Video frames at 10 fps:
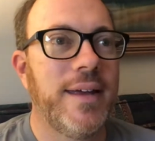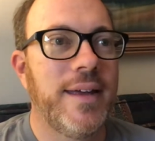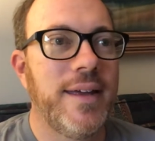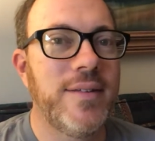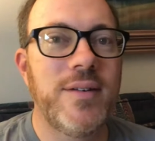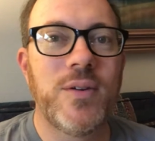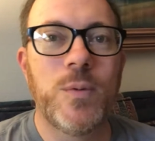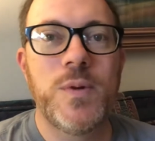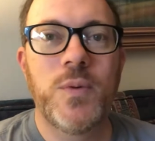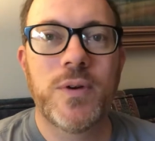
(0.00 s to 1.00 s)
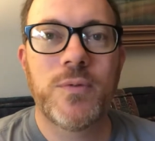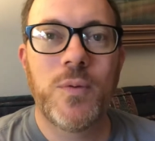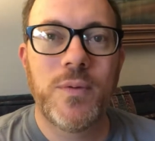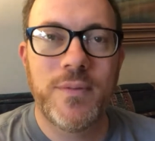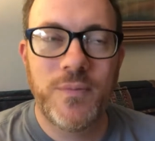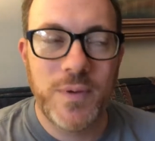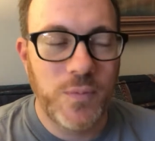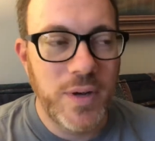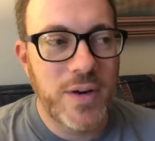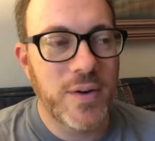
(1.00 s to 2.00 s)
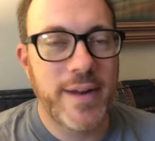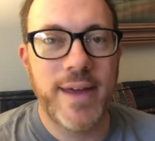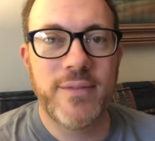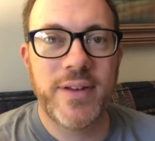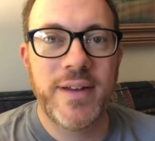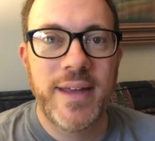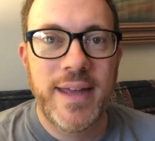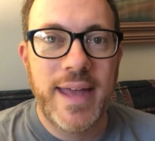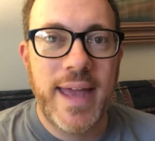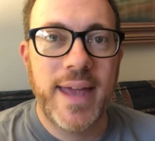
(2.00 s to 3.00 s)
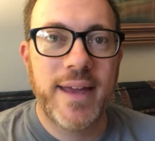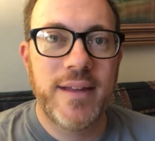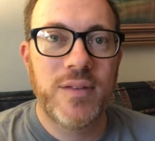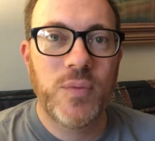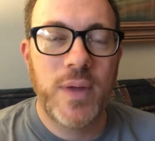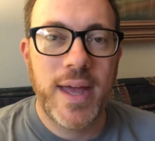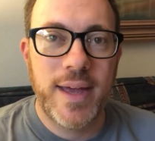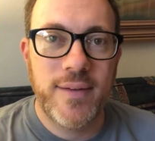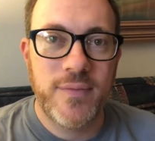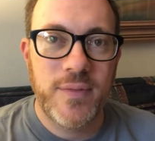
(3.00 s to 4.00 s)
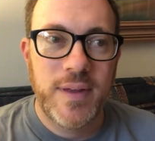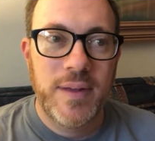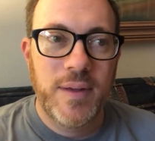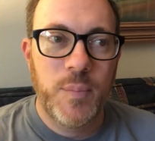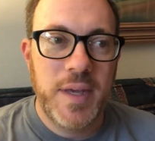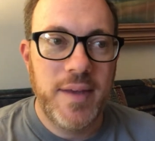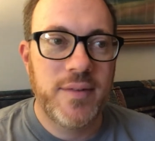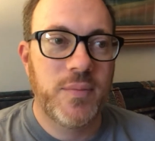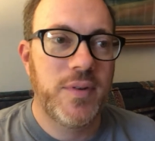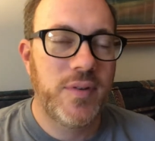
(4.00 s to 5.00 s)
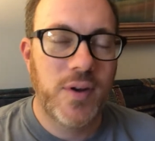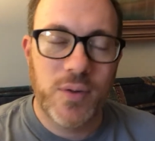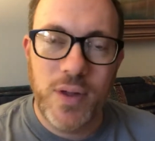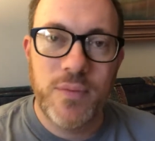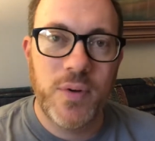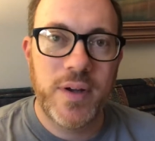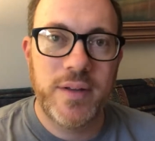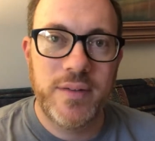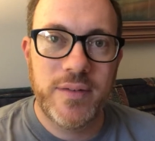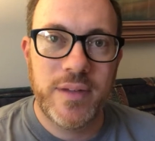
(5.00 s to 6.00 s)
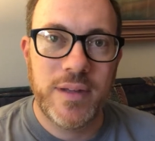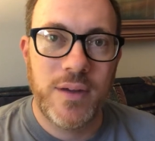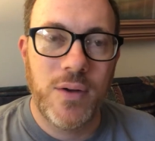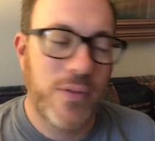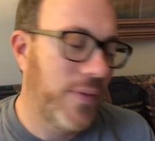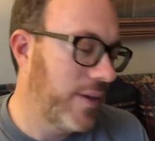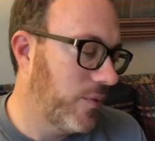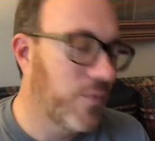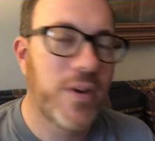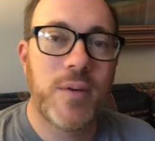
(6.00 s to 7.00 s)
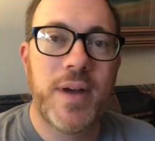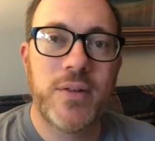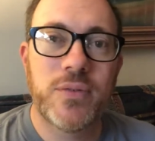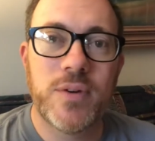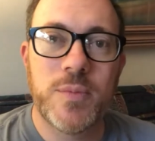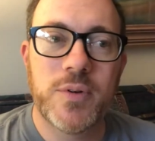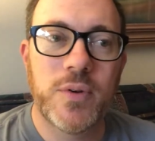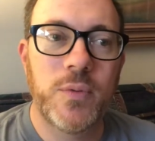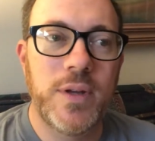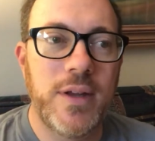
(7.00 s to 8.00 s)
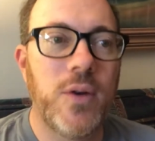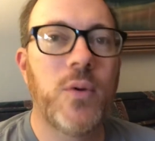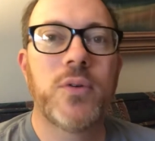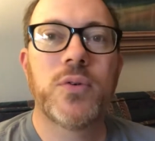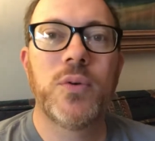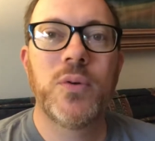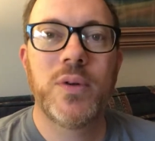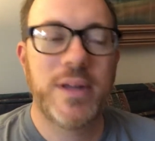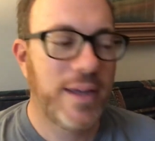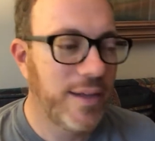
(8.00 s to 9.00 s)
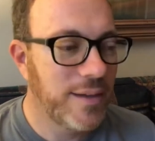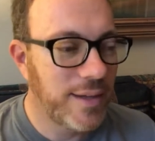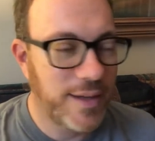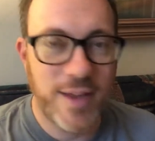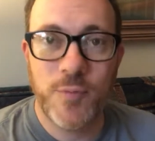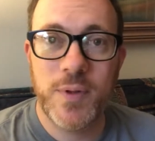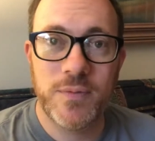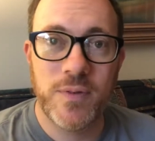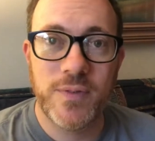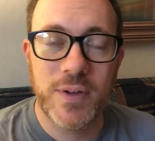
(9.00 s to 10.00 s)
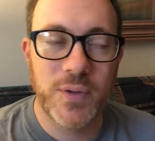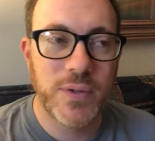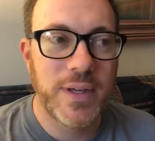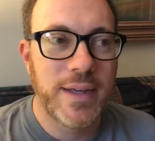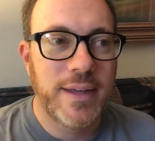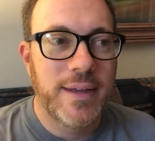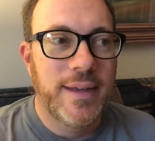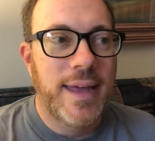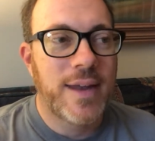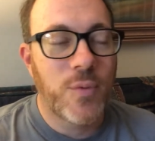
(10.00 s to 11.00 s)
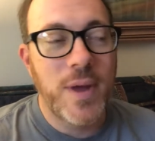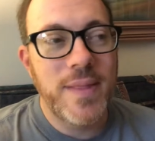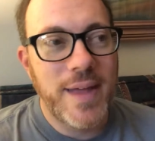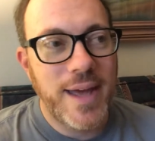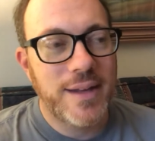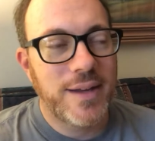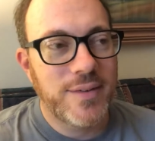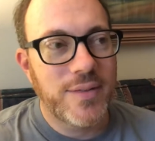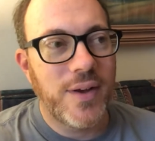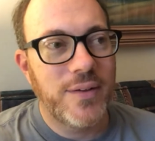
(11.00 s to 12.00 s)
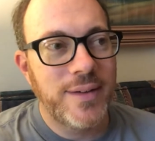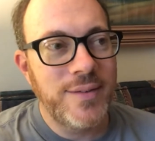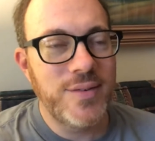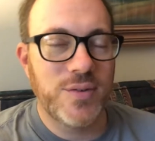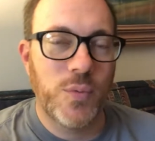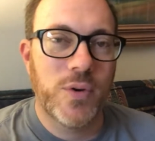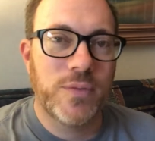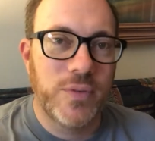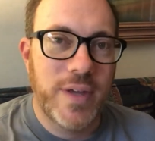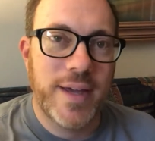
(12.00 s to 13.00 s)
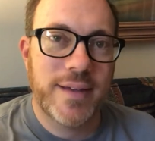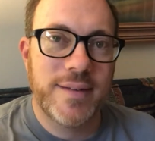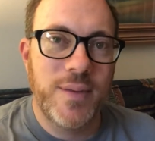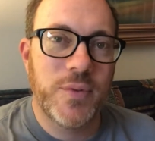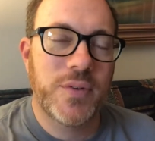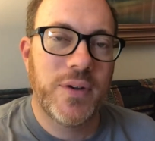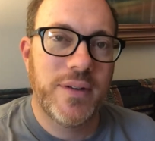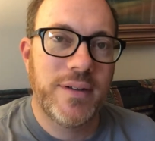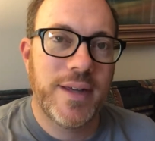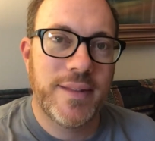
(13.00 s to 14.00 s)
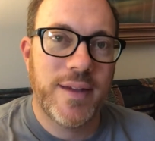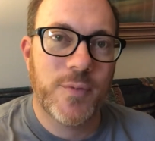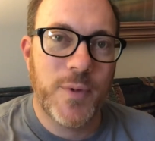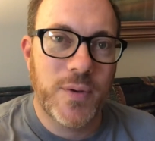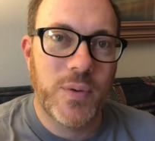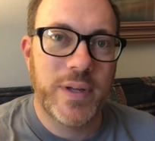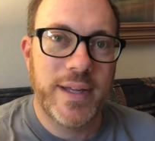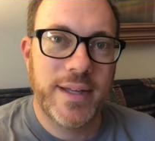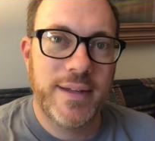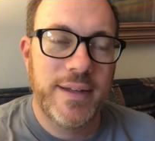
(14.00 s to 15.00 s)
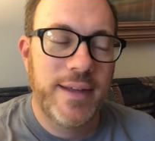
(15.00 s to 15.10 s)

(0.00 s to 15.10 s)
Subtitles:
isn't it going to be wonderful when we are in heaven and we have peace and we see our loved ones and all the things we've read about in Scripture we know are true and have been fulfilled. And I read that, and I just thought, that's just a wonderful text. That was good to get that from Uncle Ken.